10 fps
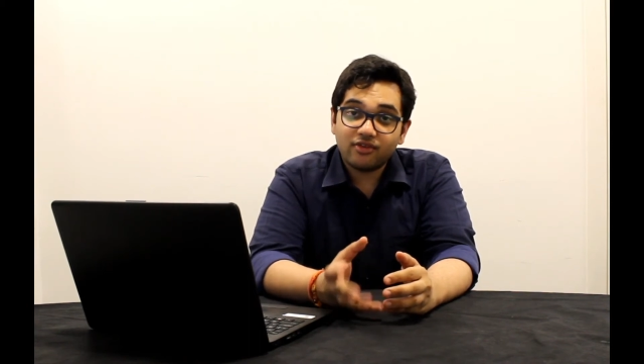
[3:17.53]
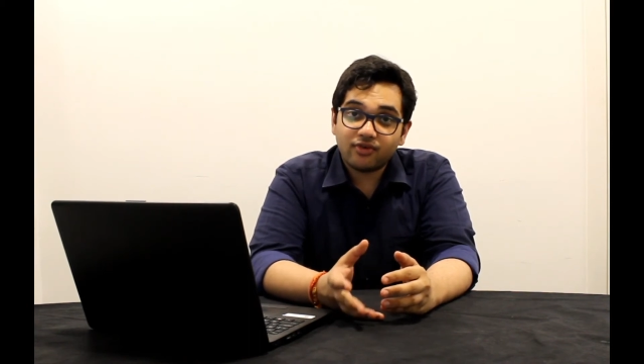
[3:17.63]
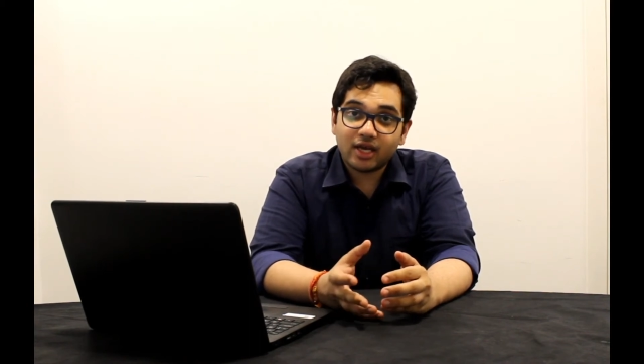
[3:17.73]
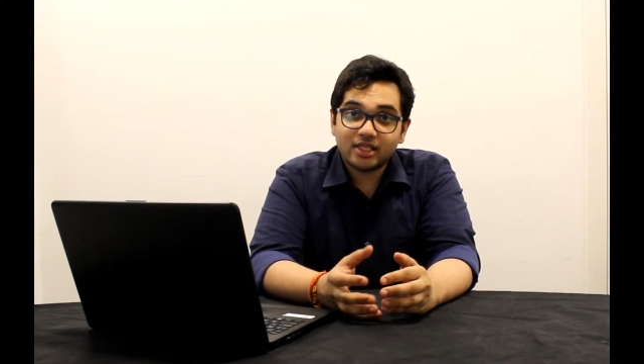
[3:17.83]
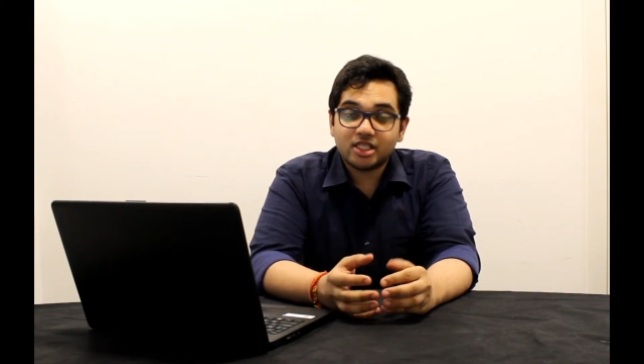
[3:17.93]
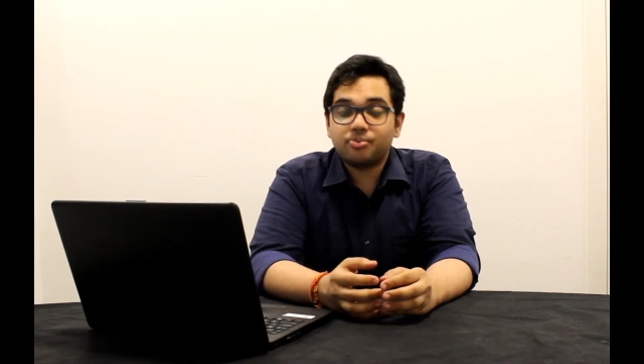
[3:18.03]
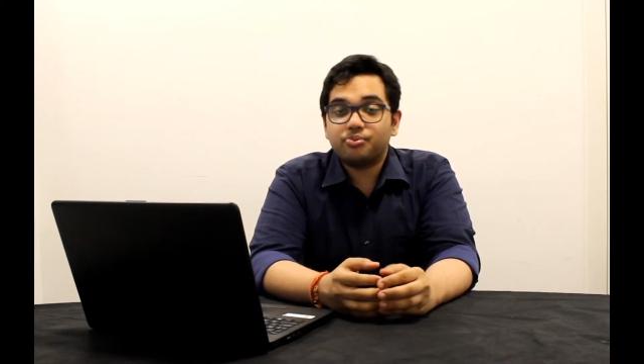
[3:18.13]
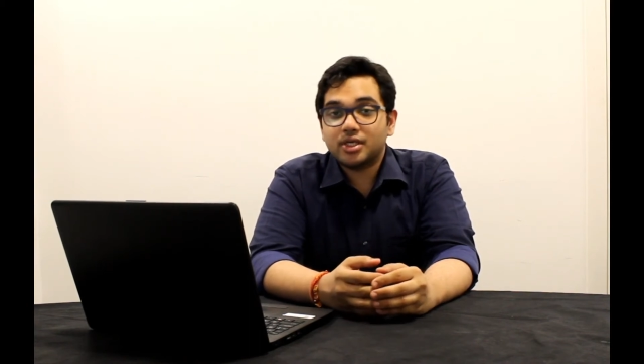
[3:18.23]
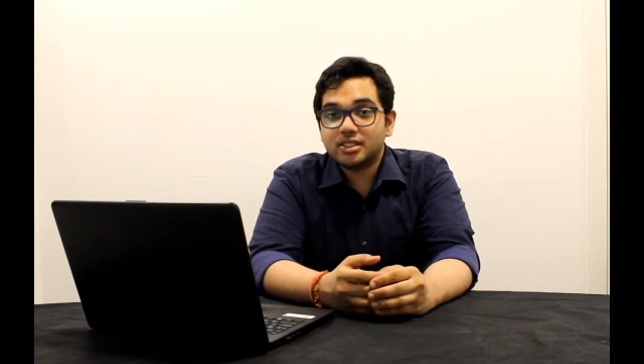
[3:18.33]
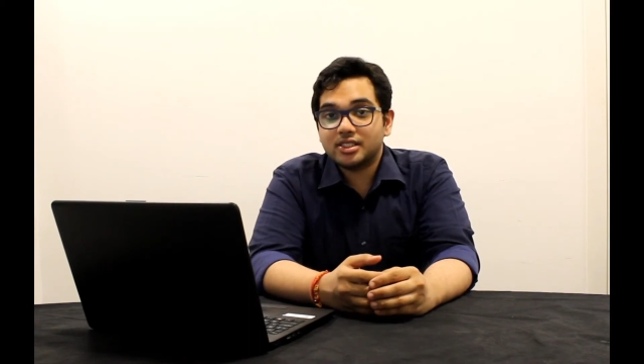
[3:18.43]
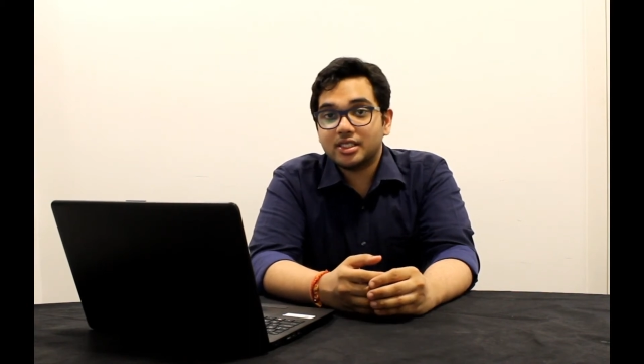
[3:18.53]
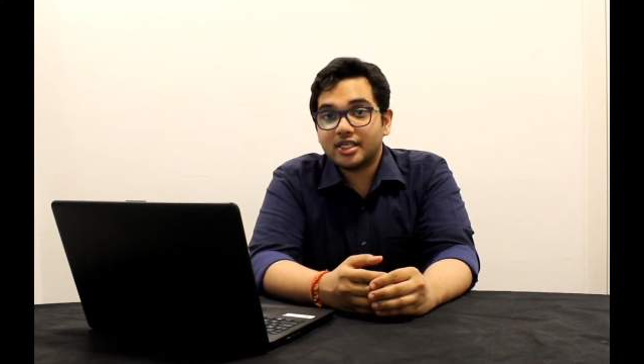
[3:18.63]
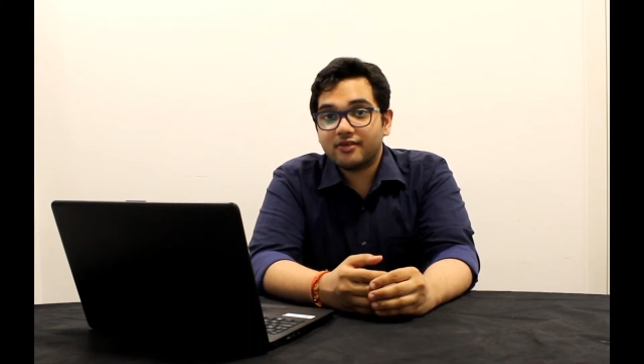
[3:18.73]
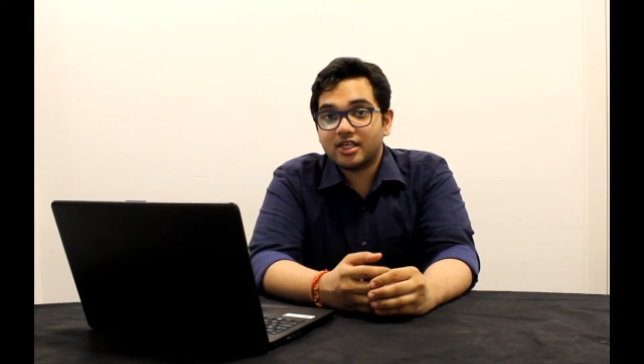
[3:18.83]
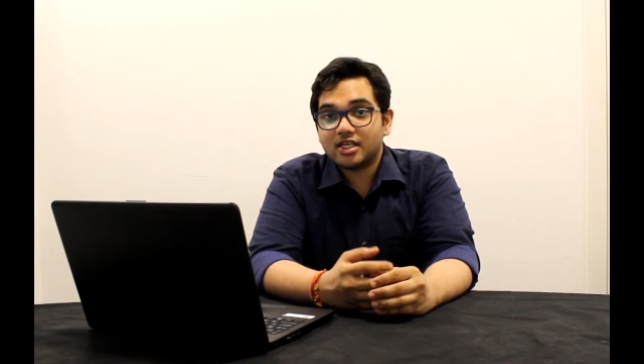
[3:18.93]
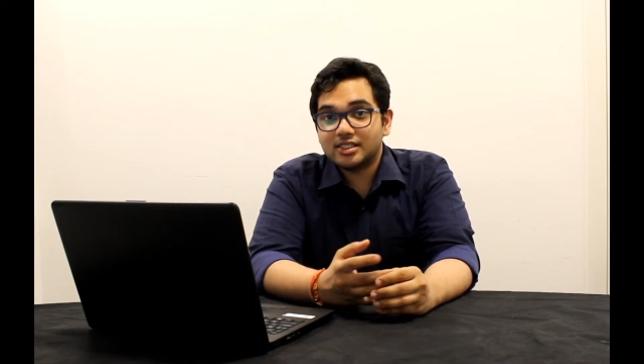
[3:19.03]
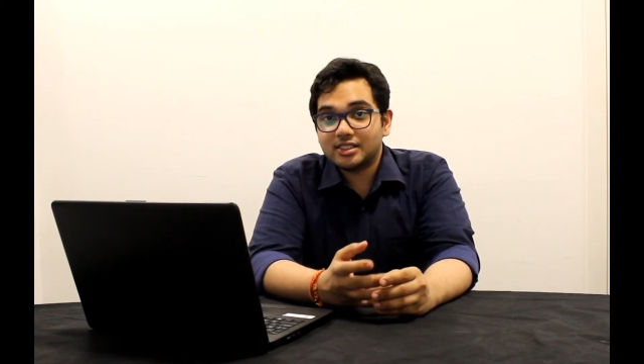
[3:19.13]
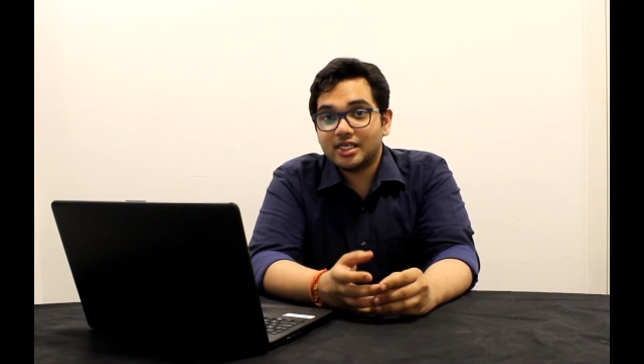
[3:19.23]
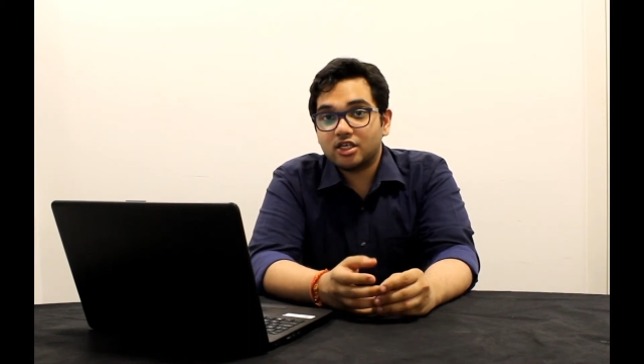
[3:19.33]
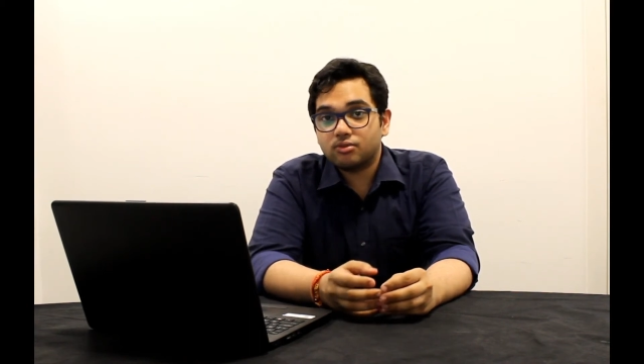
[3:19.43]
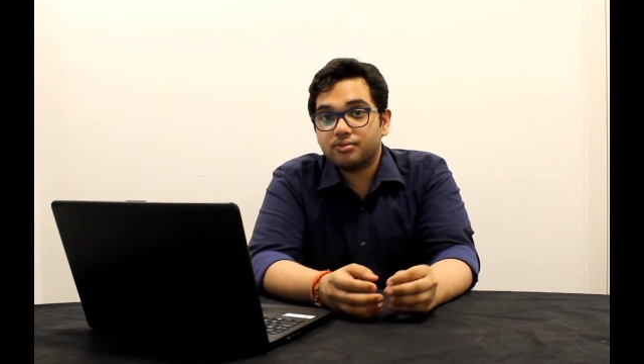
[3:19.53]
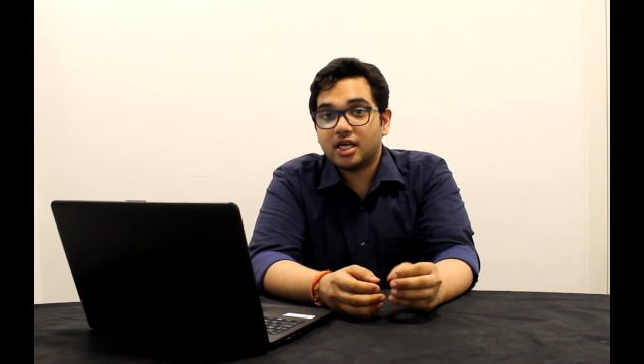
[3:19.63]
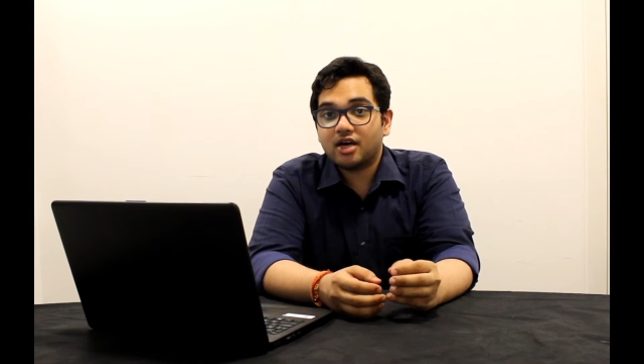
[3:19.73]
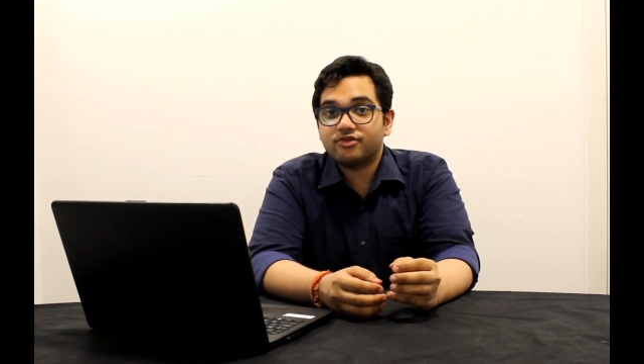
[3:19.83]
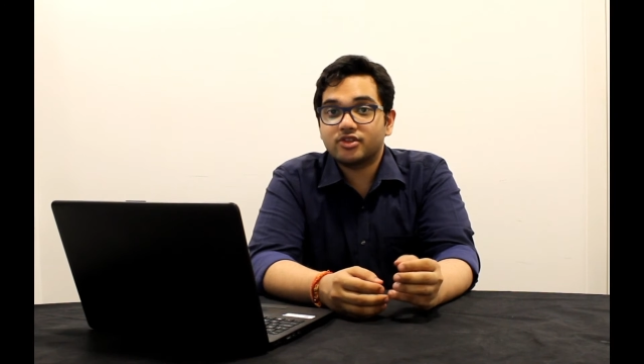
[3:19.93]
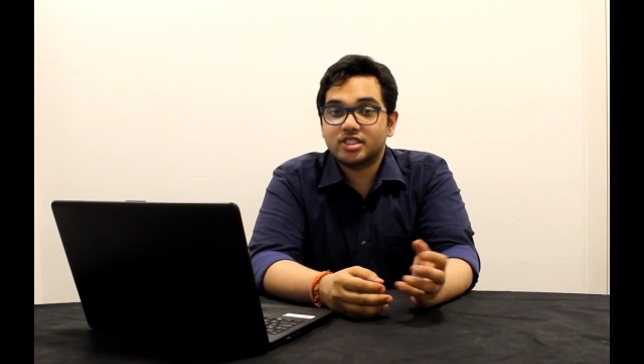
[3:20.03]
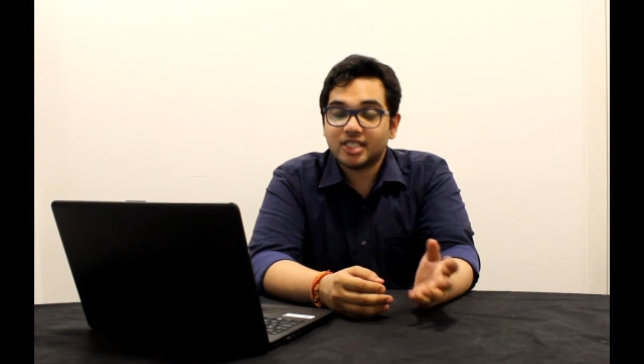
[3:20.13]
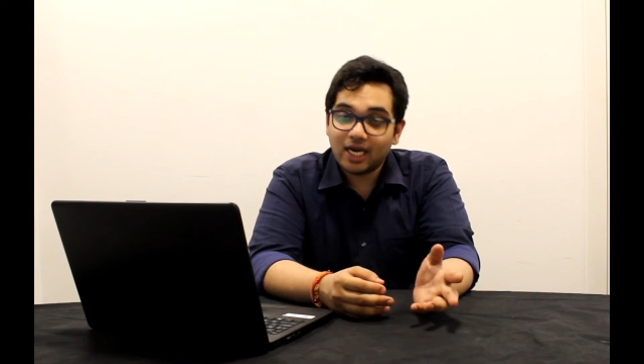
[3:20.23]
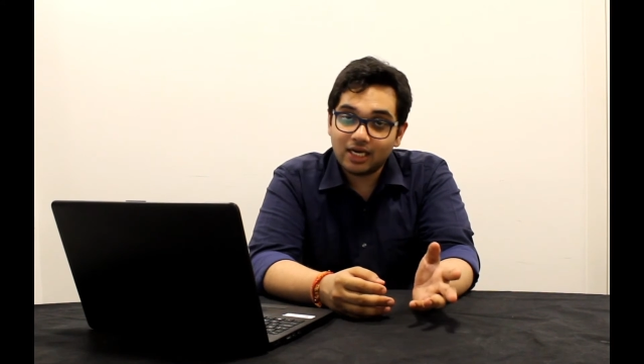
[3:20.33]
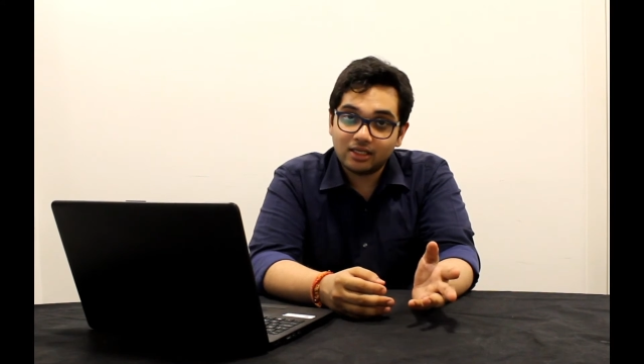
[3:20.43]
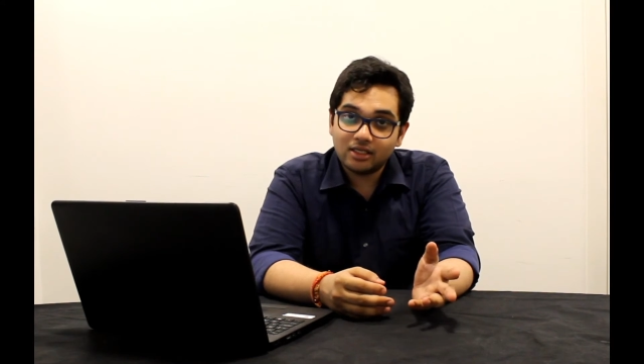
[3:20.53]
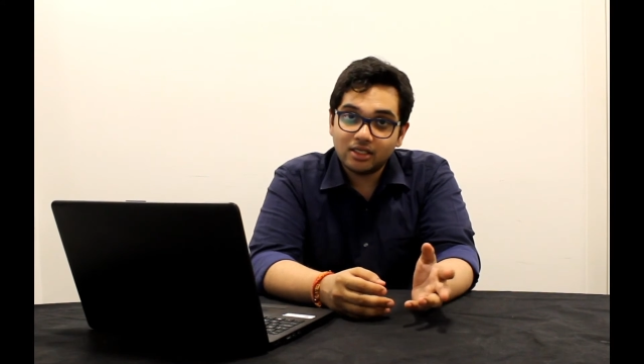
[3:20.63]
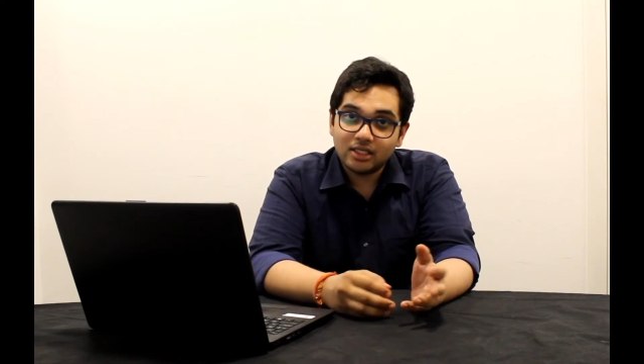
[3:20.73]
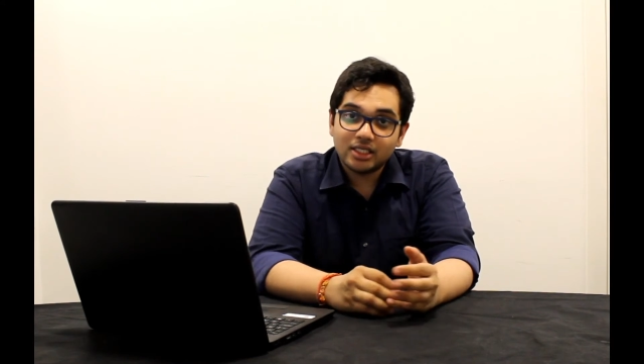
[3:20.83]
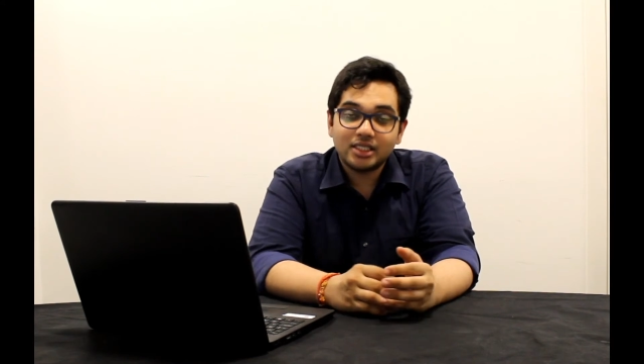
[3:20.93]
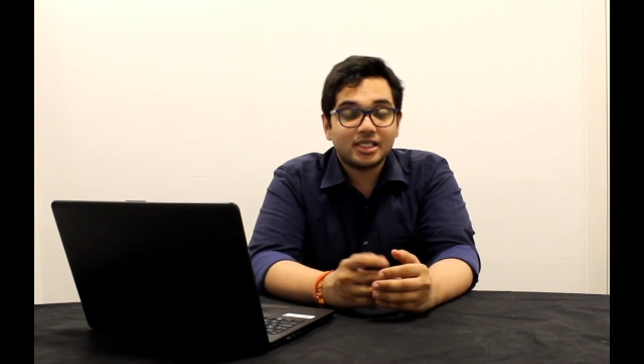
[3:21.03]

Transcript: verify that the person giving consent on behalf of the child